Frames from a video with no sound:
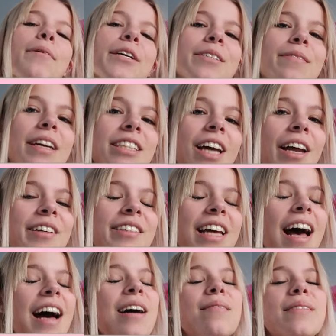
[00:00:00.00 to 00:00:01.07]
below to my channel.
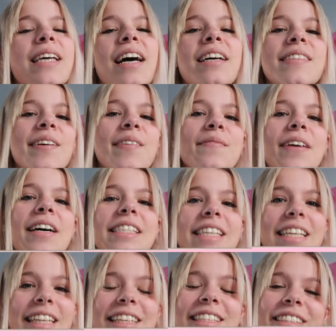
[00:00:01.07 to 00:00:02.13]
That helps out so much.
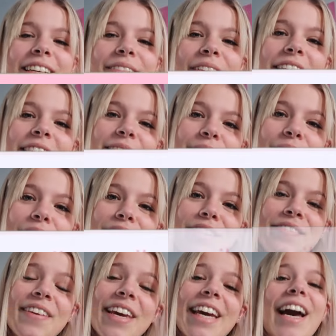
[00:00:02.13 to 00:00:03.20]
It literally means the world
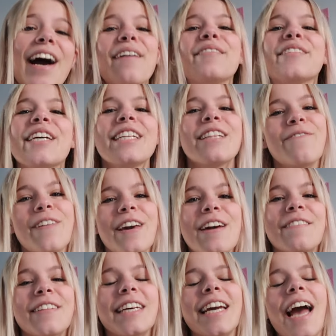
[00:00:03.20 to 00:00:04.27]
to me. Come join the
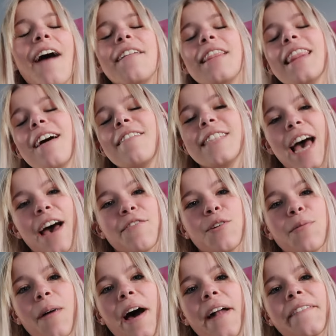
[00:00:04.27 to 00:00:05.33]
family. I would love to have you
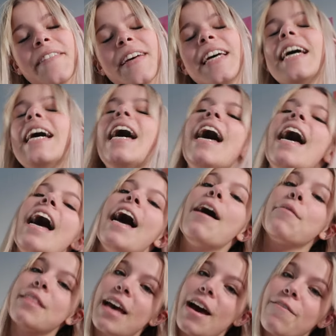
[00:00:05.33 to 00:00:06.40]
a part of it. And
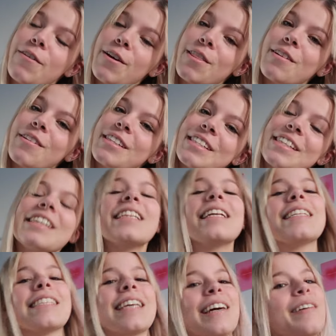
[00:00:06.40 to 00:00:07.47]
without further ado,
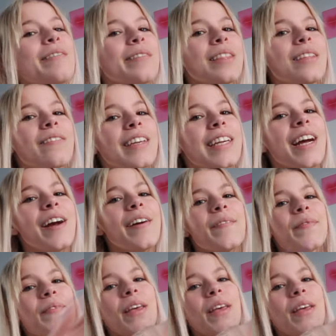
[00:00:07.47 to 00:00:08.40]
let's get on with the video.